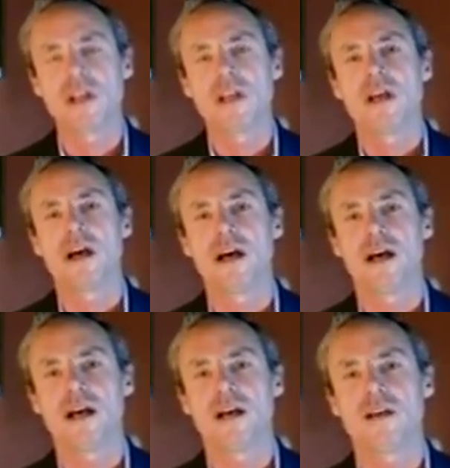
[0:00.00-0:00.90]

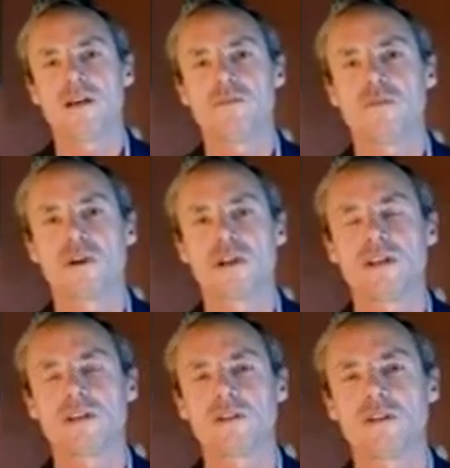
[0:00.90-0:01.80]
were in
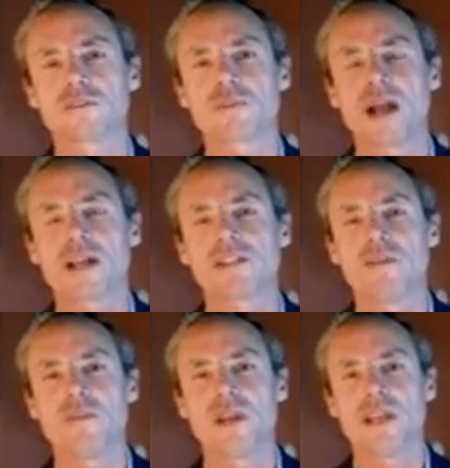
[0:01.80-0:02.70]
close
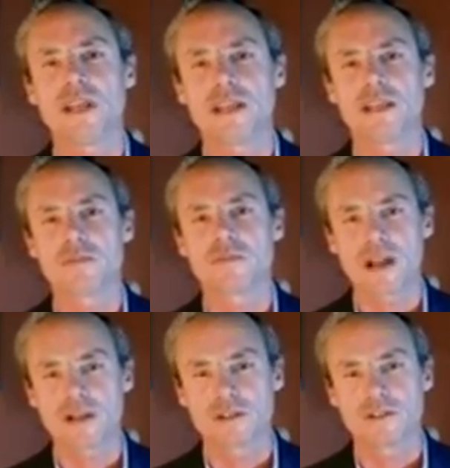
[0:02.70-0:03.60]
proximity and were
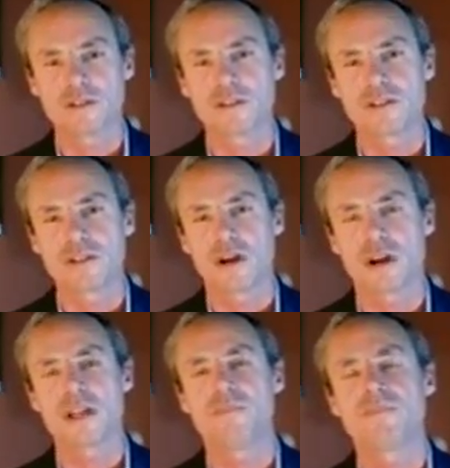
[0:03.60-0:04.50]
vectored to the target,